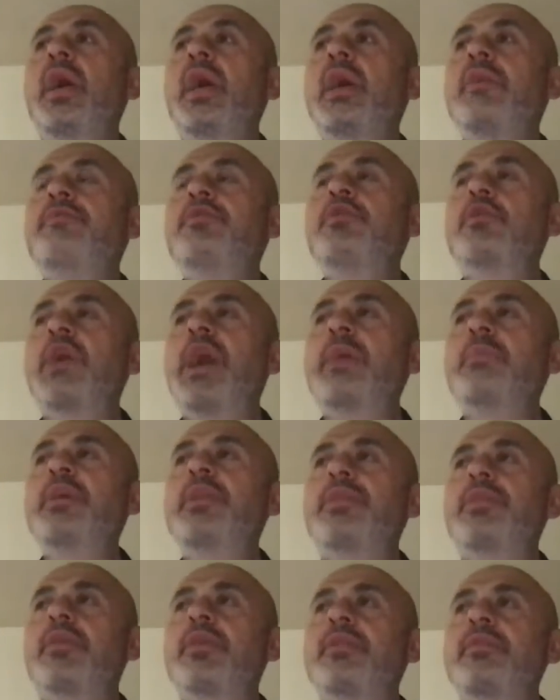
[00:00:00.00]
If
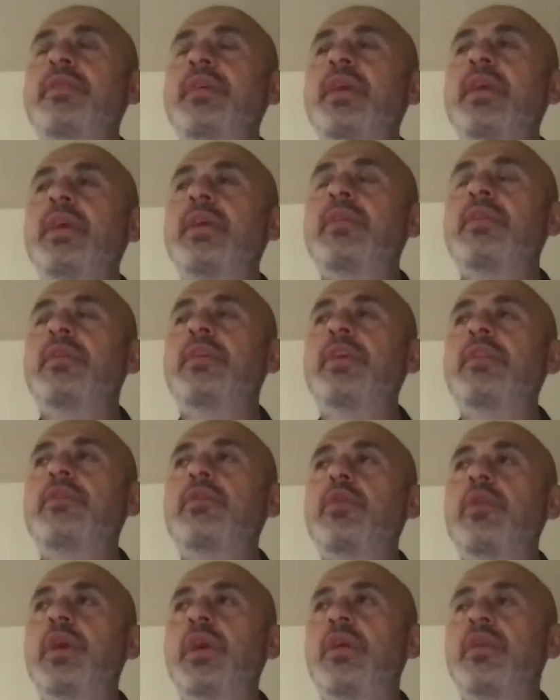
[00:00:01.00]
Deuteronomy 13,
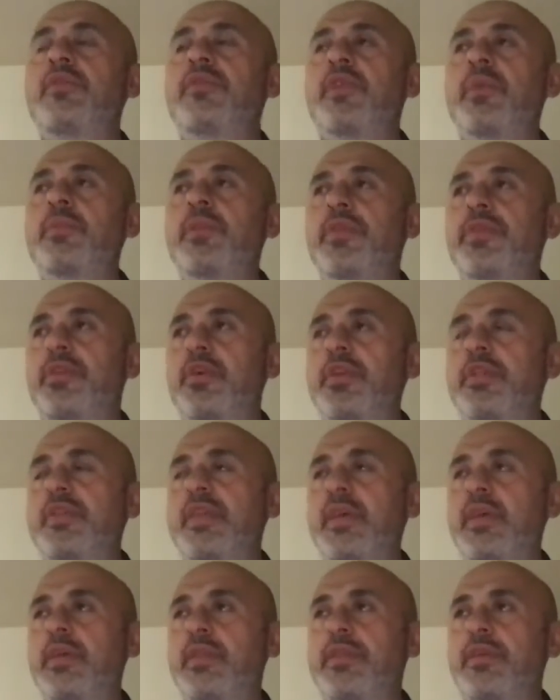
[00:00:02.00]
32 is from the
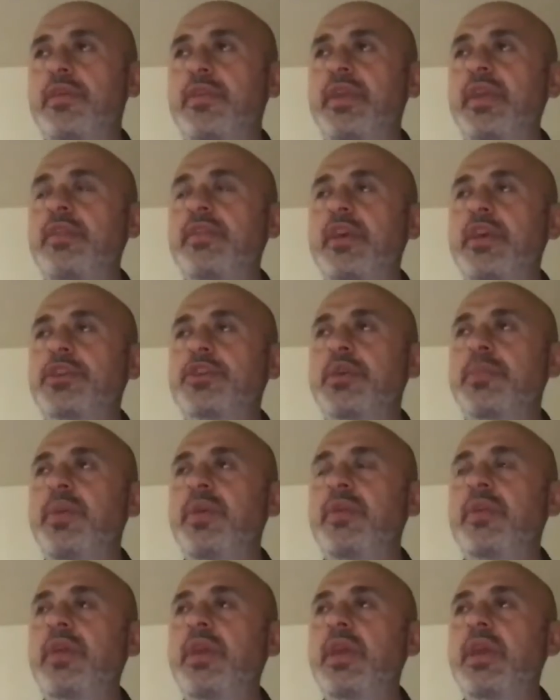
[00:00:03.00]
13th century
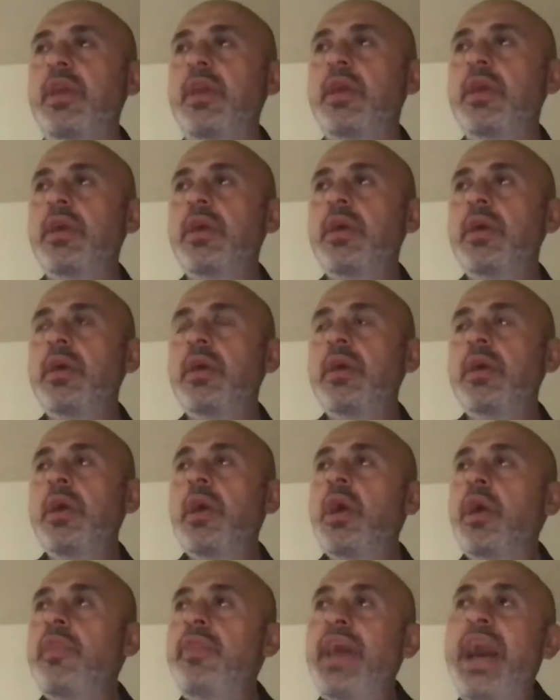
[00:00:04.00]
BCE,
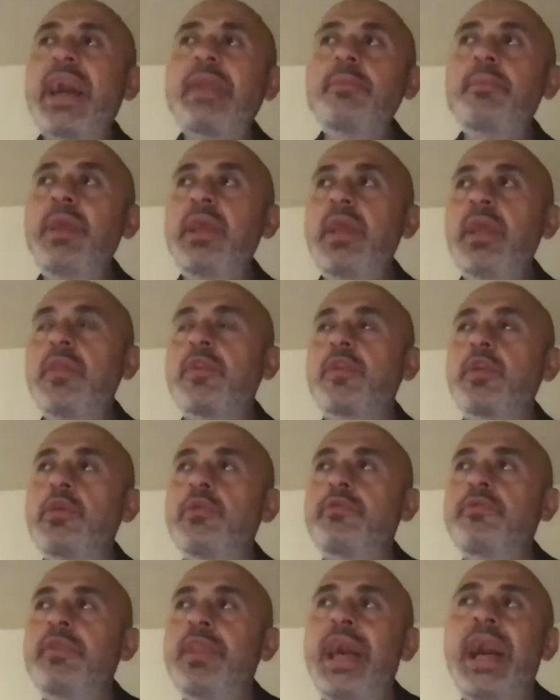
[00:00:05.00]
that means
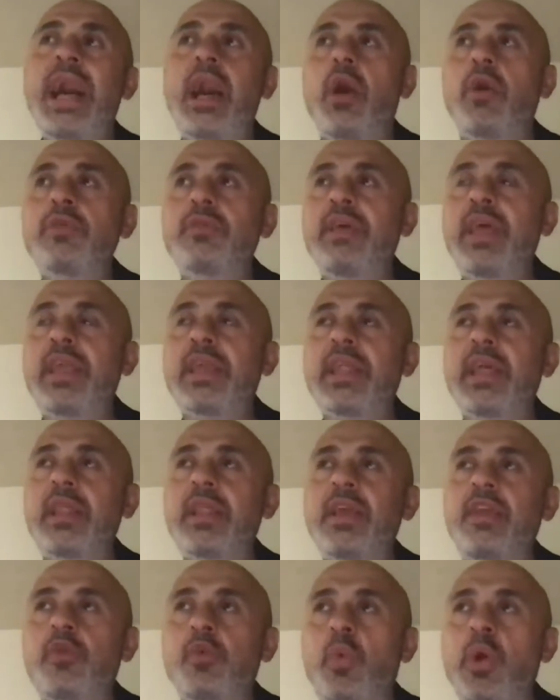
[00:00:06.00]
you've now taken at
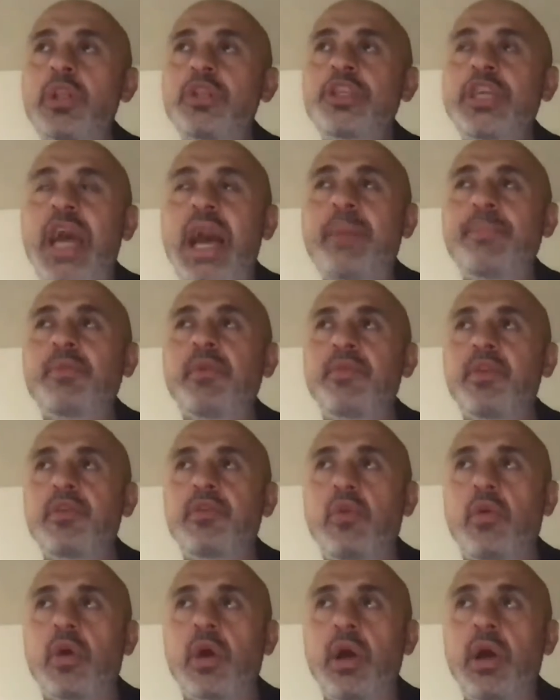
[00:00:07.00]
least one chapter of the
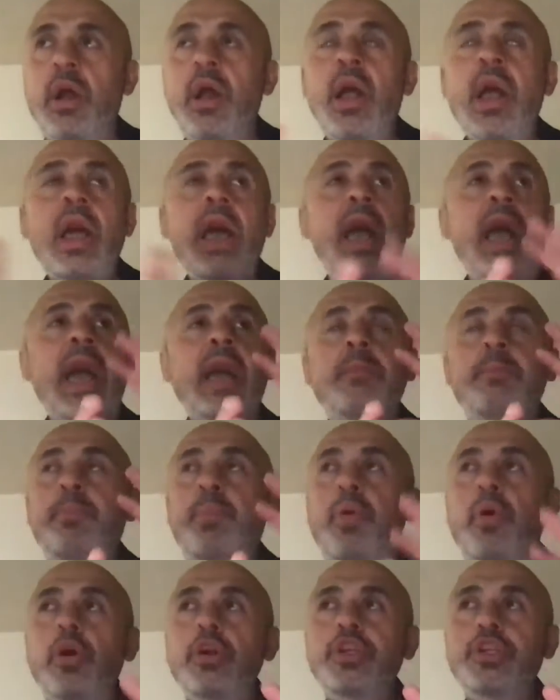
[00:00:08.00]
Torah and
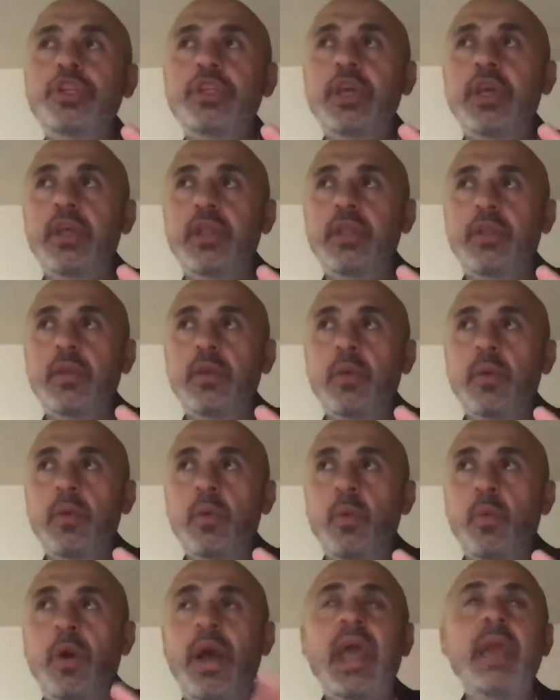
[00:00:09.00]
pushed it
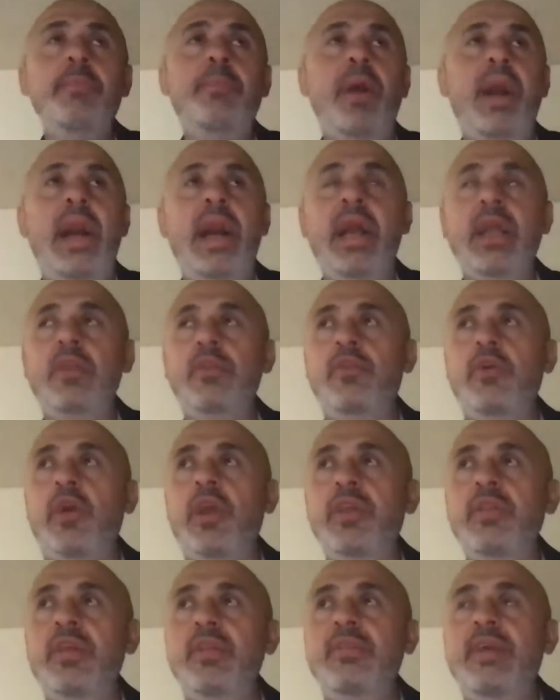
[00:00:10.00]
way back
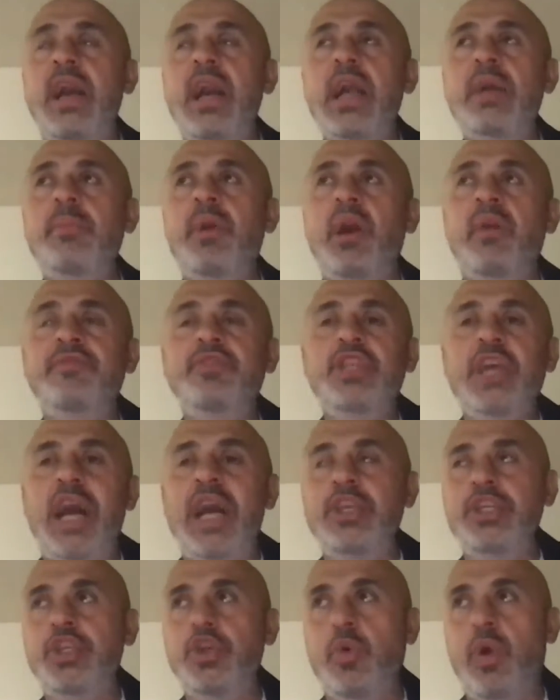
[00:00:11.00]
during the time of
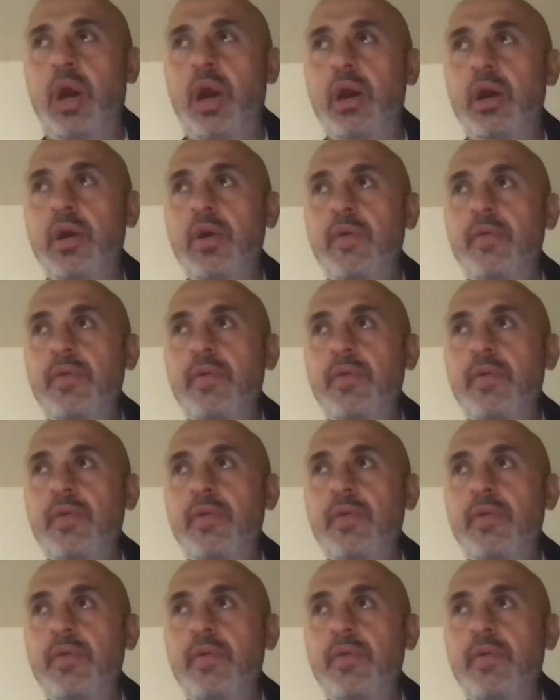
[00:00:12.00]
Joshua.